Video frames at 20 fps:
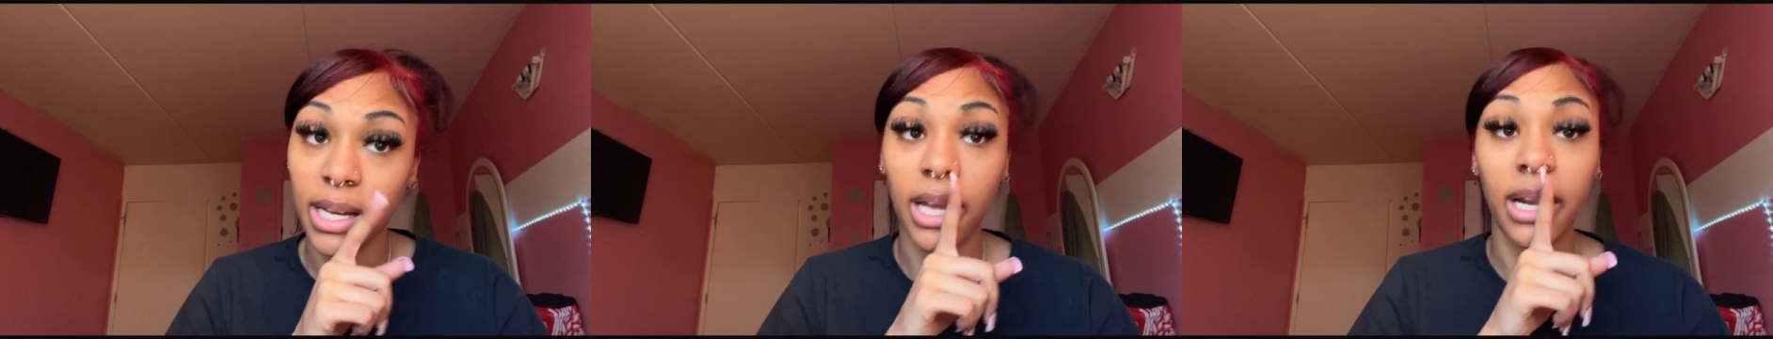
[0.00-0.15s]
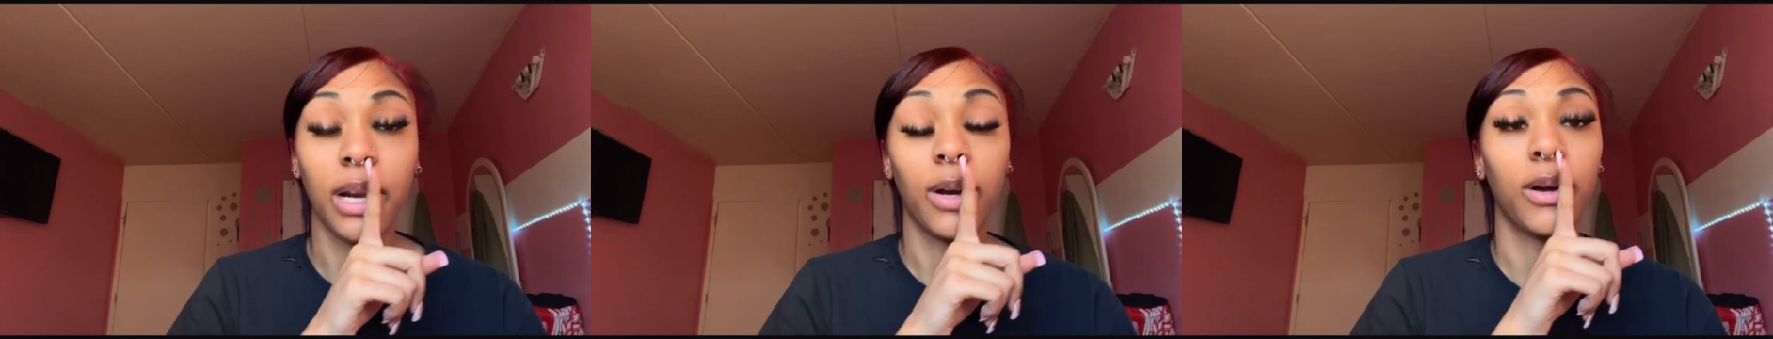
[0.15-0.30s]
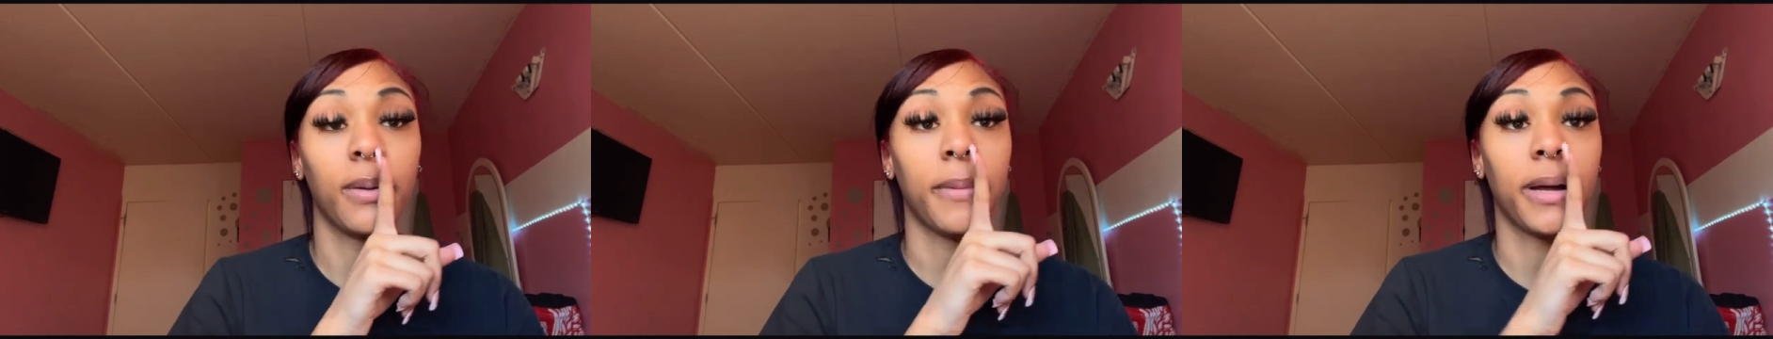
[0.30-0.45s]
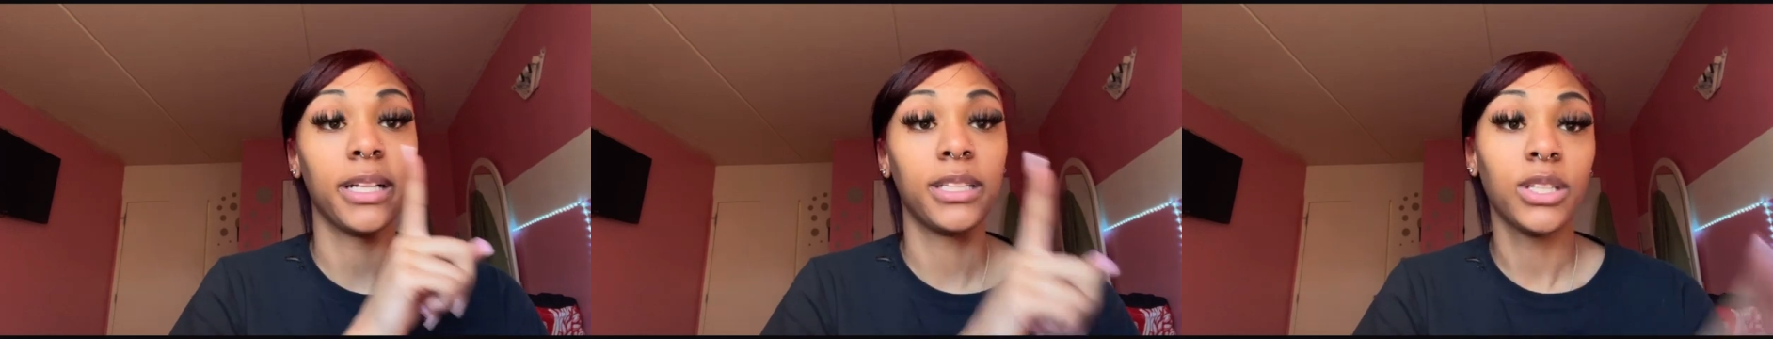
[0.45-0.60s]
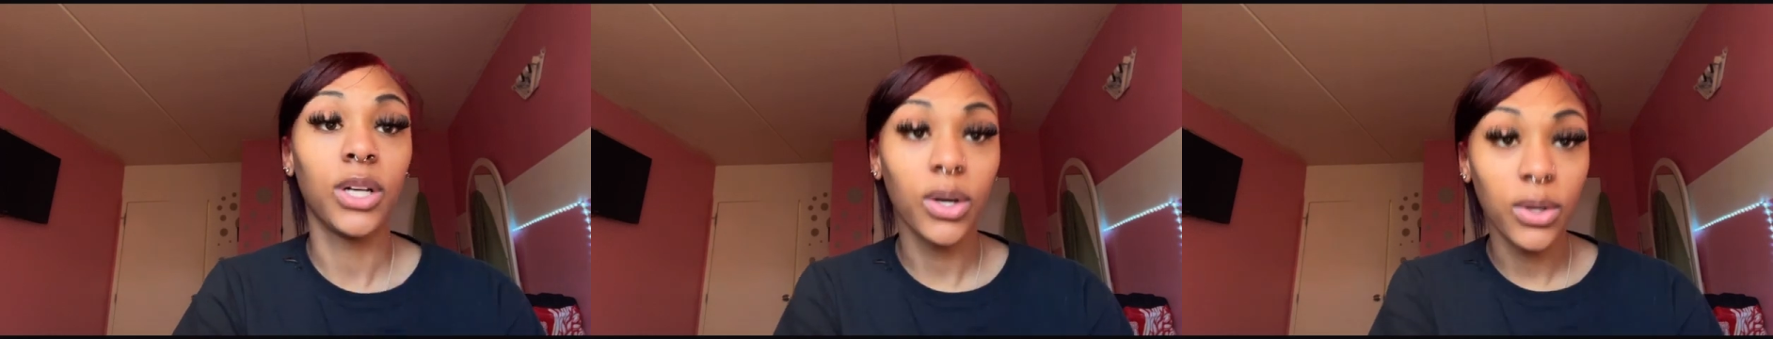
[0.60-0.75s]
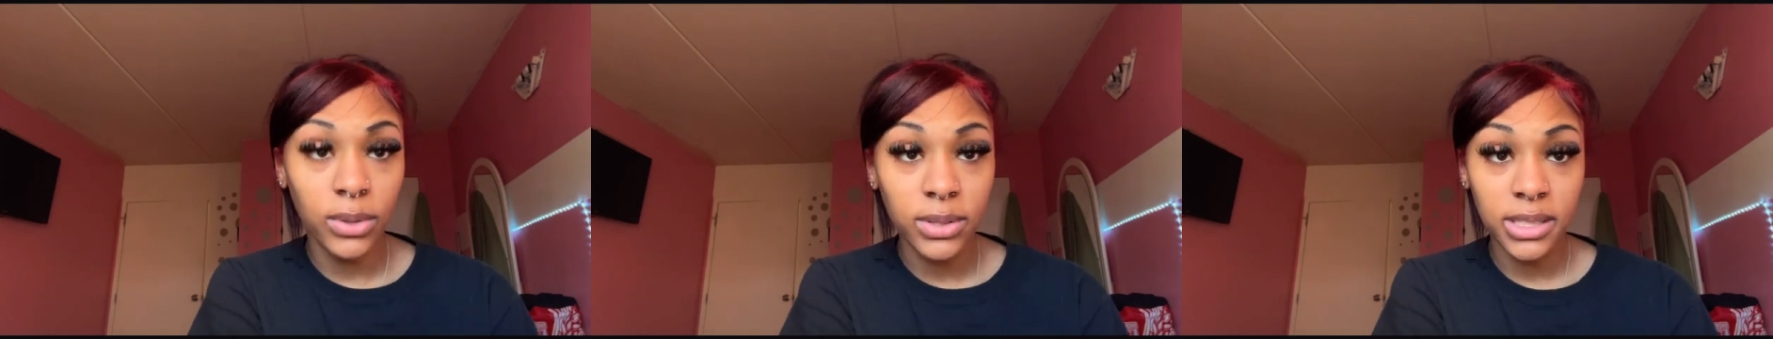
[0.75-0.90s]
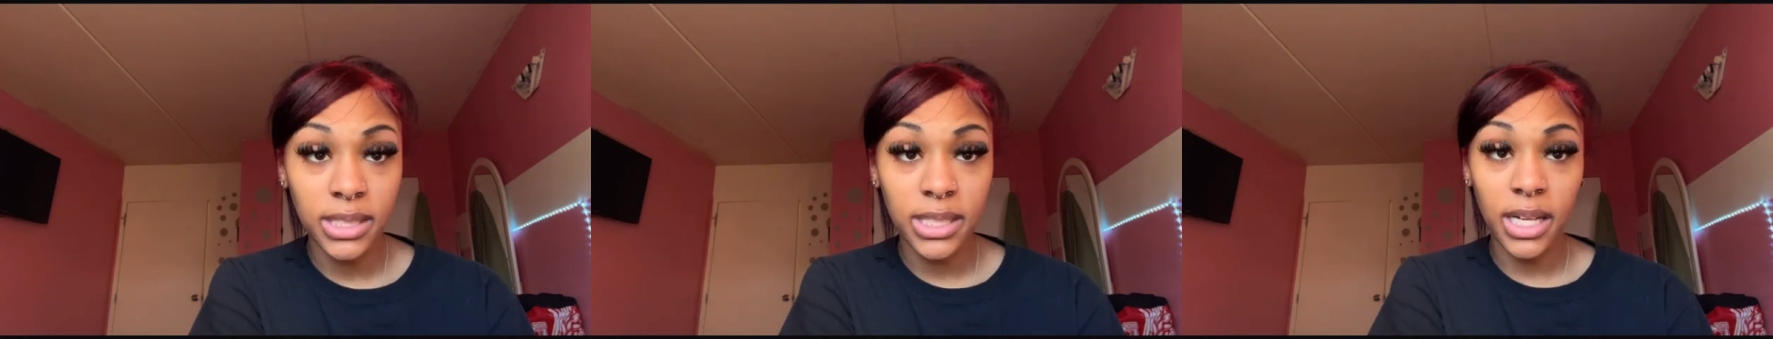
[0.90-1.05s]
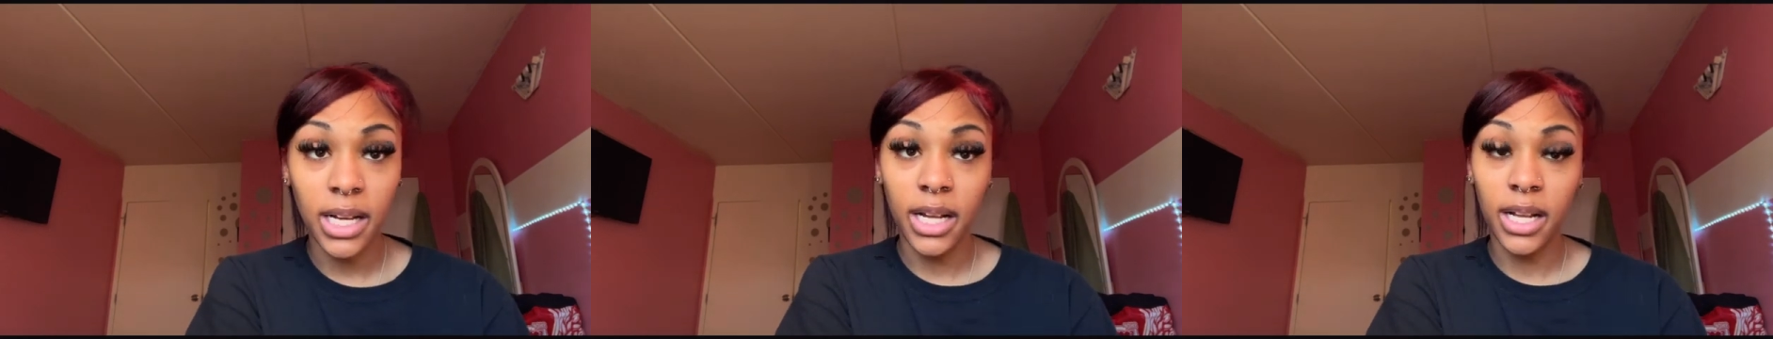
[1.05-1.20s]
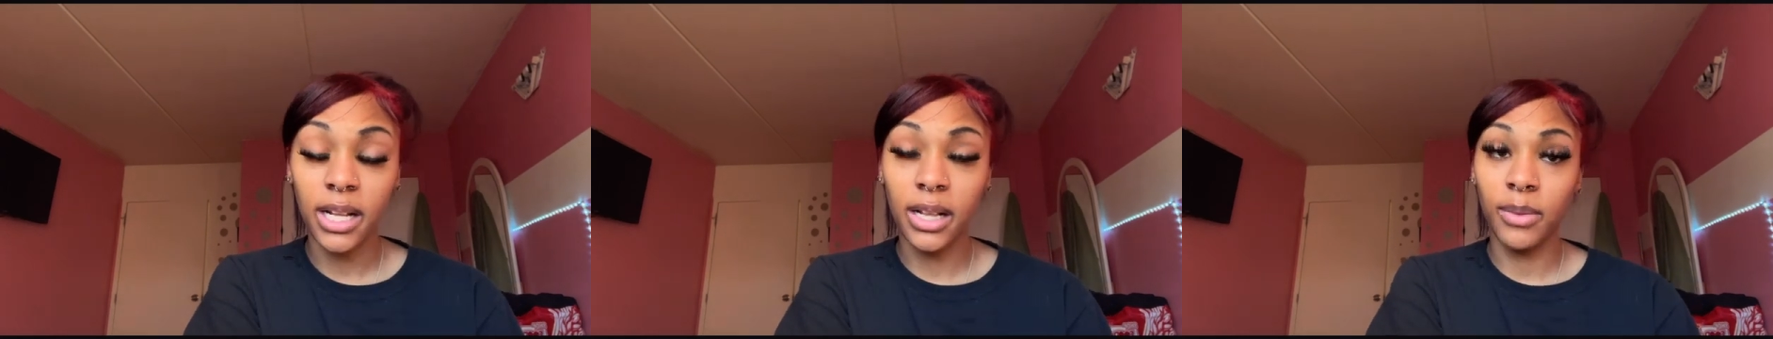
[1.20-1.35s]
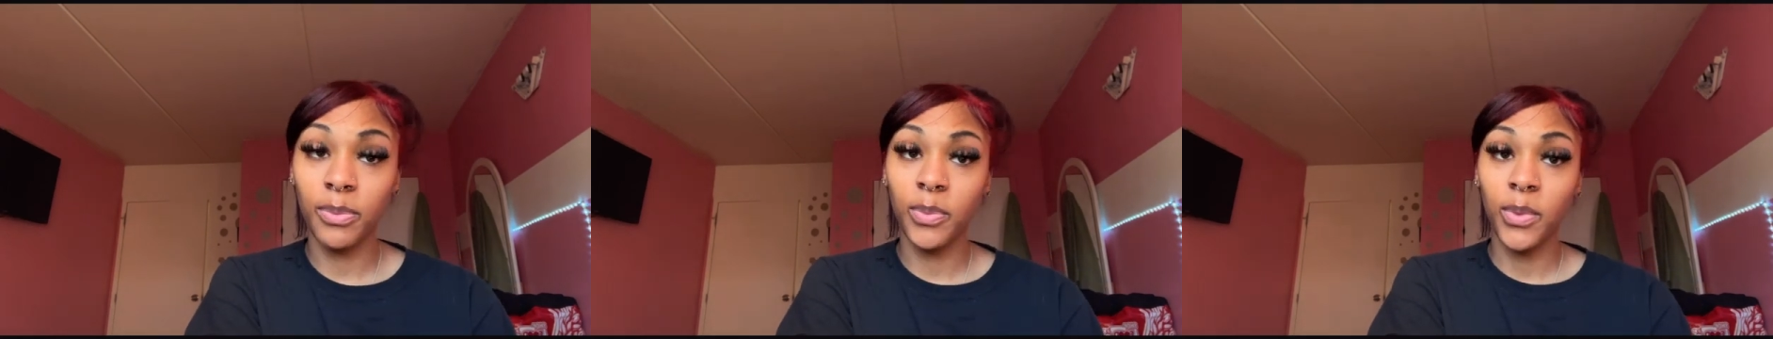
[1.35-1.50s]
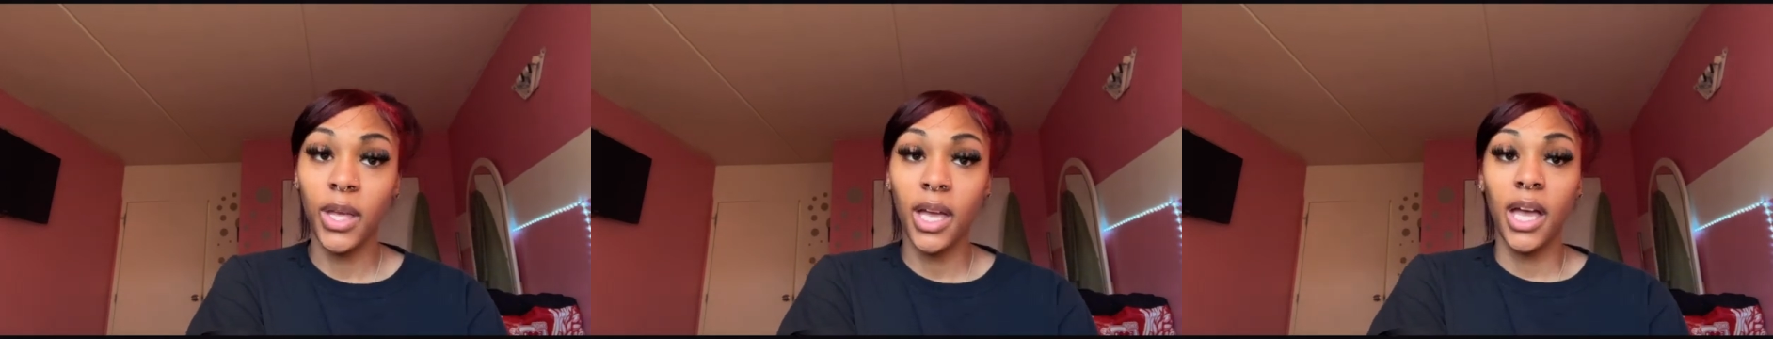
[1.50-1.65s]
I gotta go get my toes done.